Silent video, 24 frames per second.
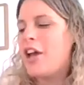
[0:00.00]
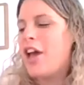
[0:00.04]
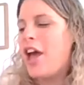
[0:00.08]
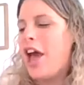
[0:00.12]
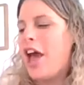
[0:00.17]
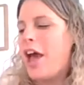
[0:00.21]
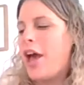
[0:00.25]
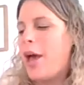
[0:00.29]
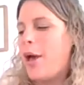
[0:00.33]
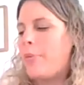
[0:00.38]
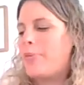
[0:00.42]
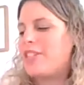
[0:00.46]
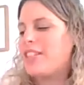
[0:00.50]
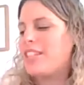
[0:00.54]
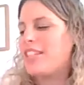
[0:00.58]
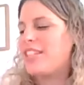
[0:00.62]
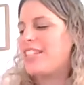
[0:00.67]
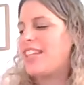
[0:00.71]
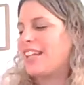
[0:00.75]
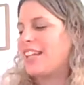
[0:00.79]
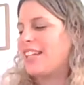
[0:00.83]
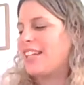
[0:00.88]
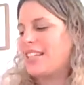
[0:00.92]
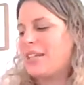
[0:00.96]
to the
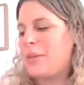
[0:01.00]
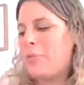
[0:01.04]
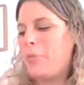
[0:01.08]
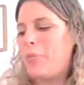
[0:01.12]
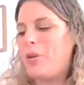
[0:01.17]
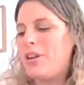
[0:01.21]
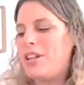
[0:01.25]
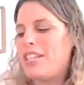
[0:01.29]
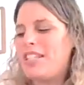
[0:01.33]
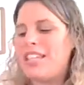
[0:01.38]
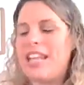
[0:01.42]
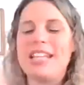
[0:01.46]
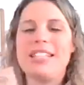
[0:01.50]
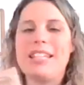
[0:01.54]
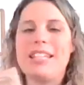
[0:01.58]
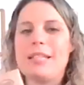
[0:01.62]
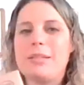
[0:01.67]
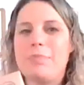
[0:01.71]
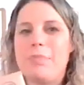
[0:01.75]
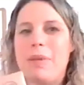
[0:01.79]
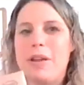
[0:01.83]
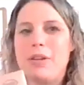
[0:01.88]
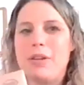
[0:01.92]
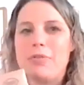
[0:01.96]
Dancing Princess's
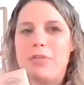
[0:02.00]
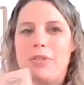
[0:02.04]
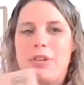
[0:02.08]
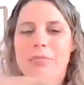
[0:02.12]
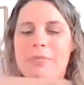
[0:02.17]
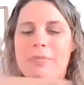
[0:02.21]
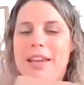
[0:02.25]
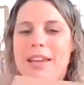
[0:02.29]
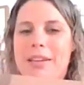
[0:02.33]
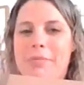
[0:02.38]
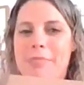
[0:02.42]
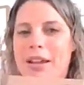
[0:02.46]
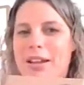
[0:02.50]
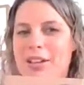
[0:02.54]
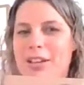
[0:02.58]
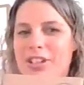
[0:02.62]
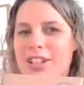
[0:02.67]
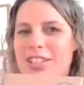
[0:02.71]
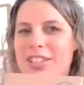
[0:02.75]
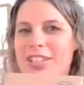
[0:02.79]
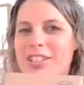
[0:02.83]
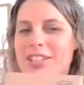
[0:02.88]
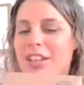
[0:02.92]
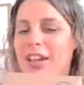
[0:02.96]
bedroom in
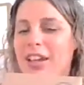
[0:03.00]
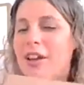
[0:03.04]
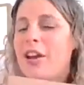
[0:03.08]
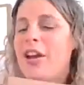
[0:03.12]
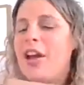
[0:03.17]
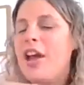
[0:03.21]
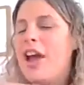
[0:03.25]
Manchester.